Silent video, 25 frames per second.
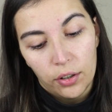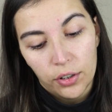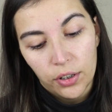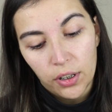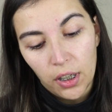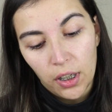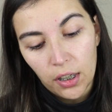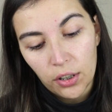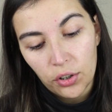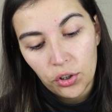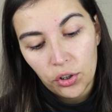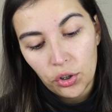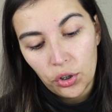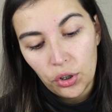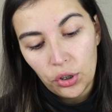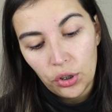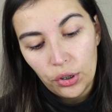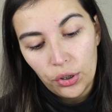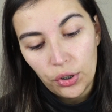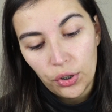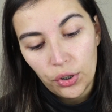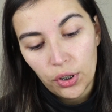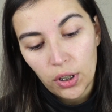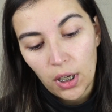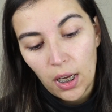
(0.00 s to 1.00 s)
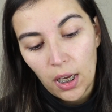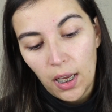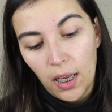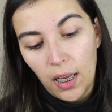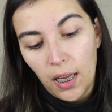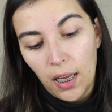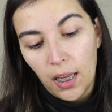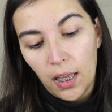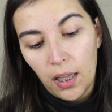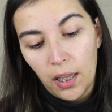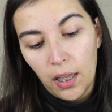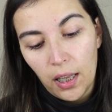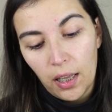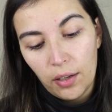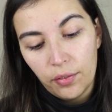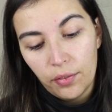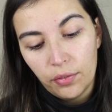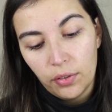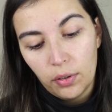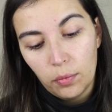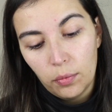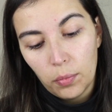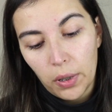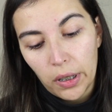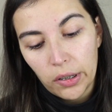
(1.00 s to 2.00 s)
textures,
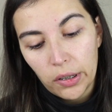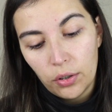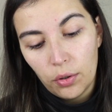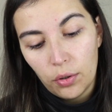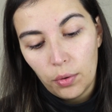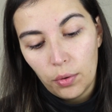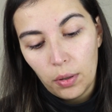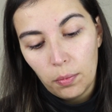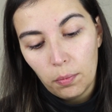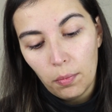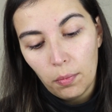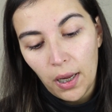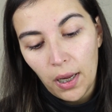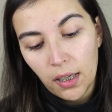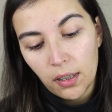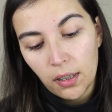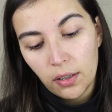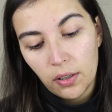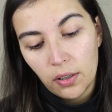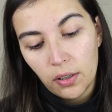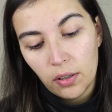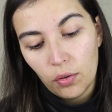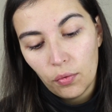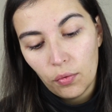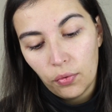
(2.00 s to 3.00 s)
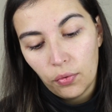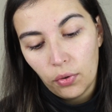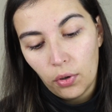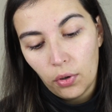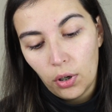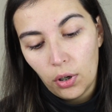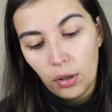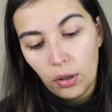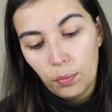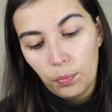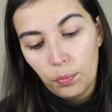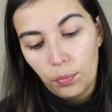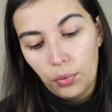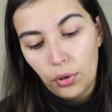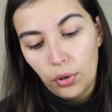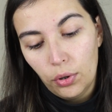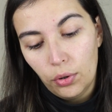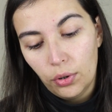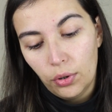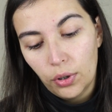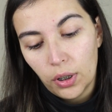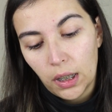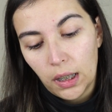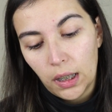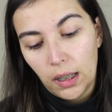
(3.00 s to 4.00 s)
11 buttery mattes, 4
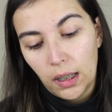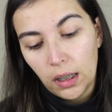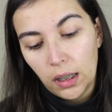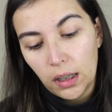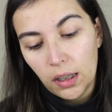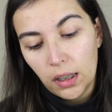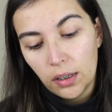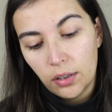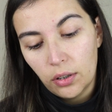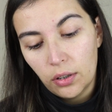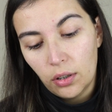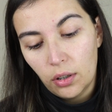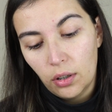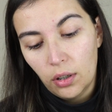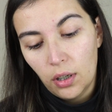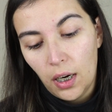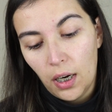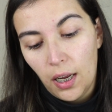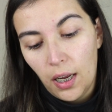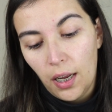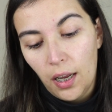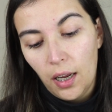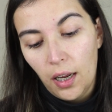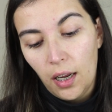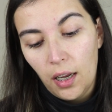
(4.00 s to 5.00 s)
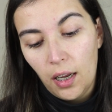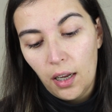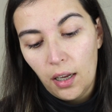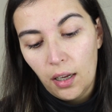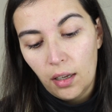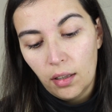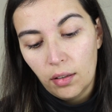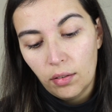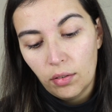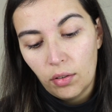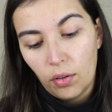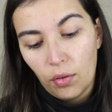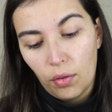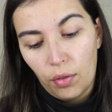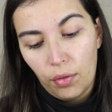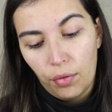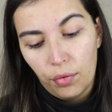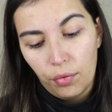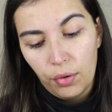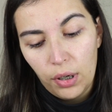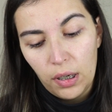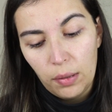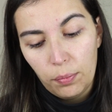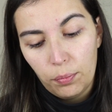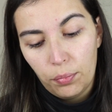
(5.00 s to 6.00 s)
pure glitter, and
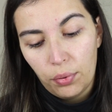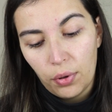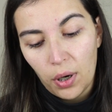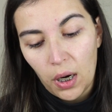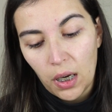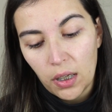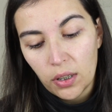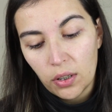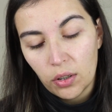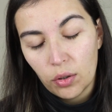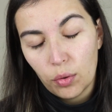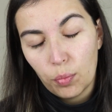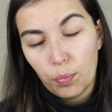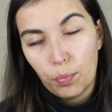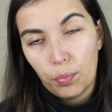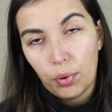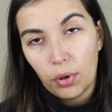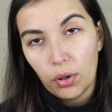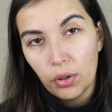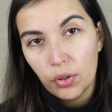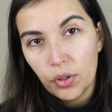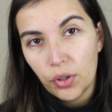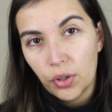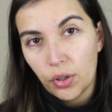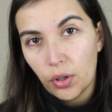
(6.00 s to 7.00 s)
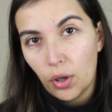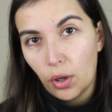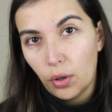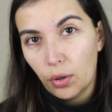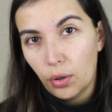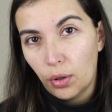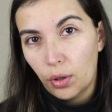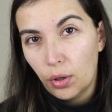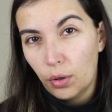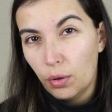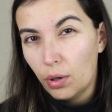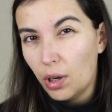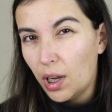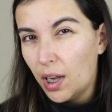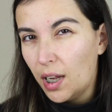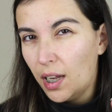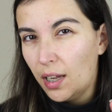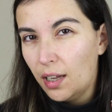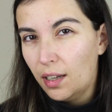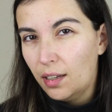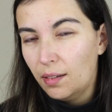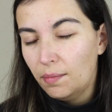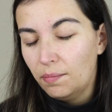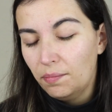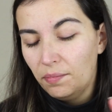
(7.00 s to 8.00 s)
3 pressed pearls, although
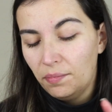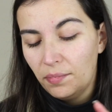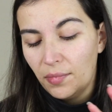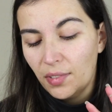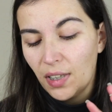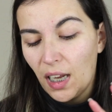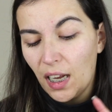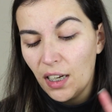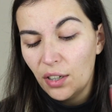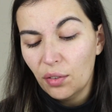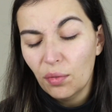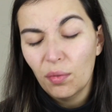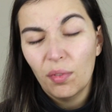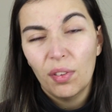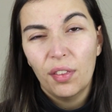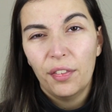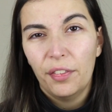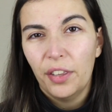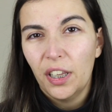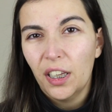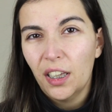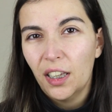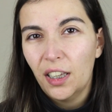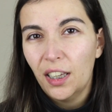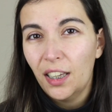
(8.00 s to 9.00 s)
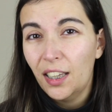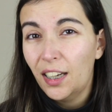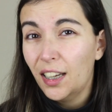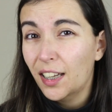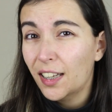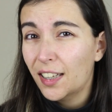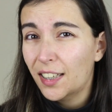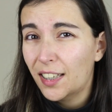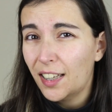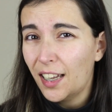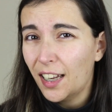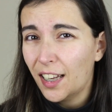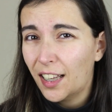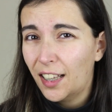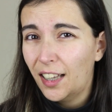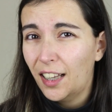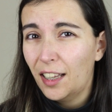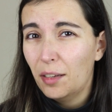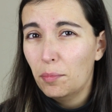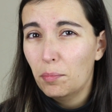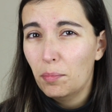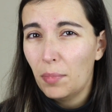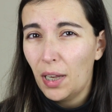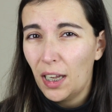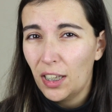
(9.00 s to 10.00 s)
I don't think it exactly
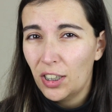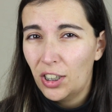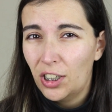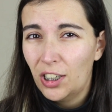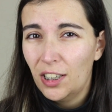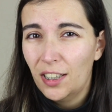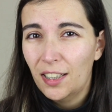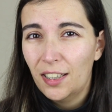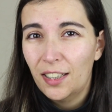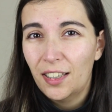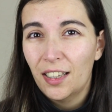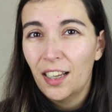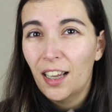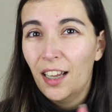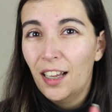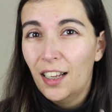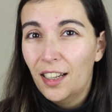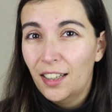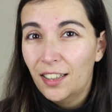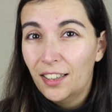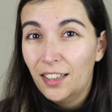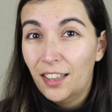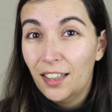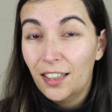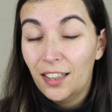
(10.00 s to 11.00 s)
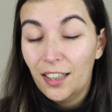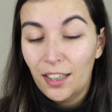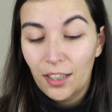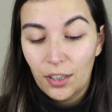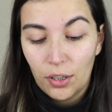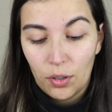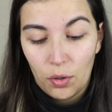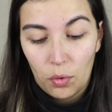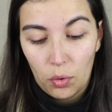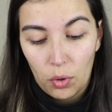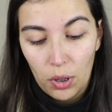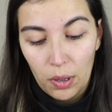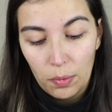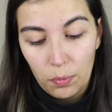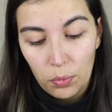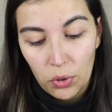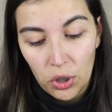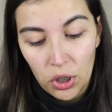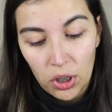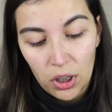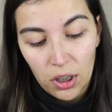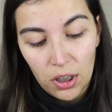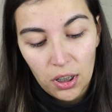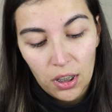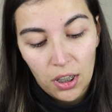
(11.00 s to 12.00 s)
matches the
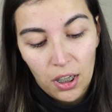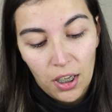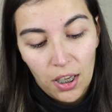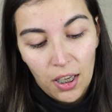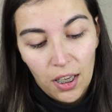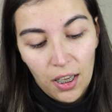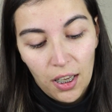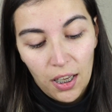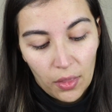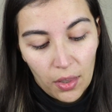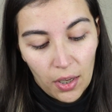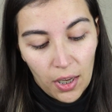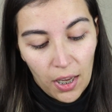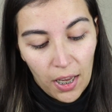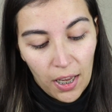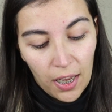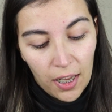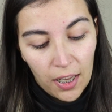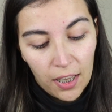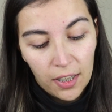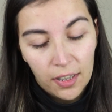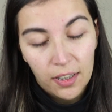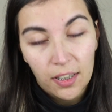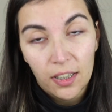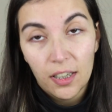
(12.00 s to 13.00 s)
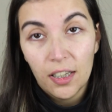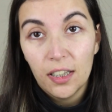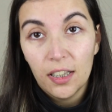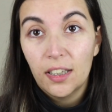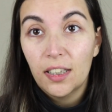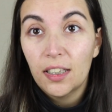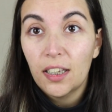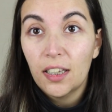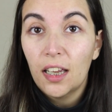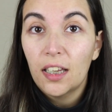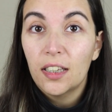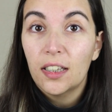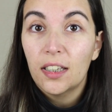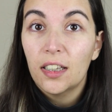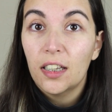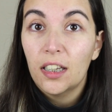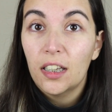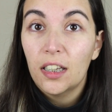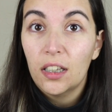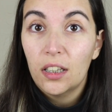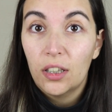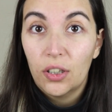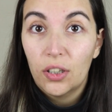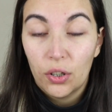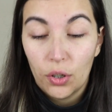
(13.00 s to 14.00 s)
description. And it says
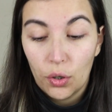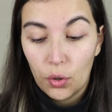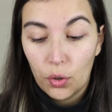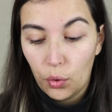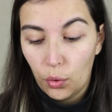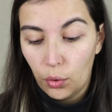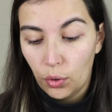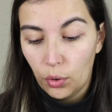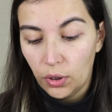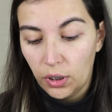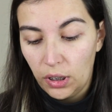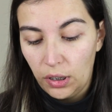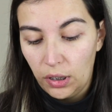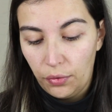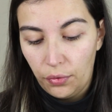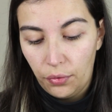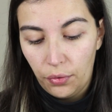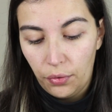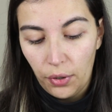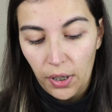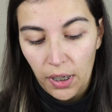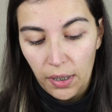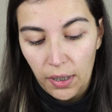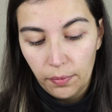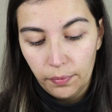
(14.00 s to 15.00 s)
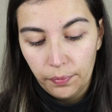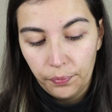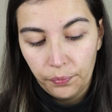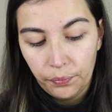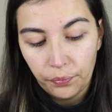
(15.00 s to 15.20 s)
it's cruelty-free.